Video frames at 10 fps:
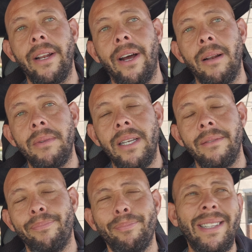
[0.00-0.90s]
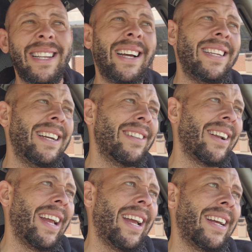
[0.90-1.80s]
know what I mean? But then on the
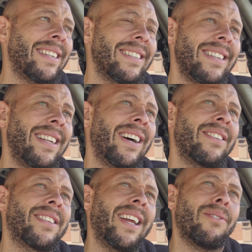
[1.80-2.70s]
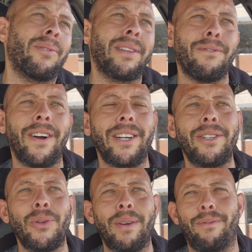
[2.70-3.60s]
other hand, you know, it's like, well, what the fuck are
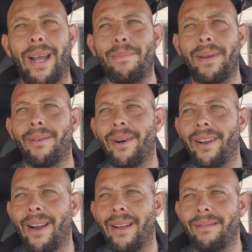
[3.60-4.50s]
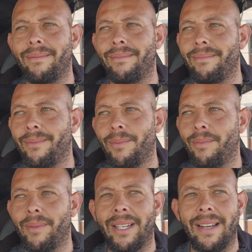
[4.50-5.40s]
you doing vaping while you're at
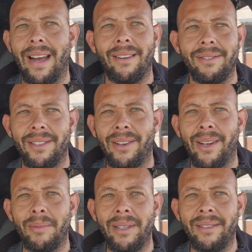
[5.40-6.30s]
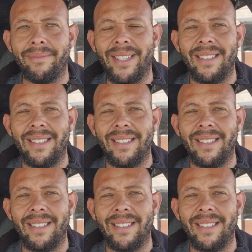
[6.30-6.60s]
McDonald's? You know what I mean?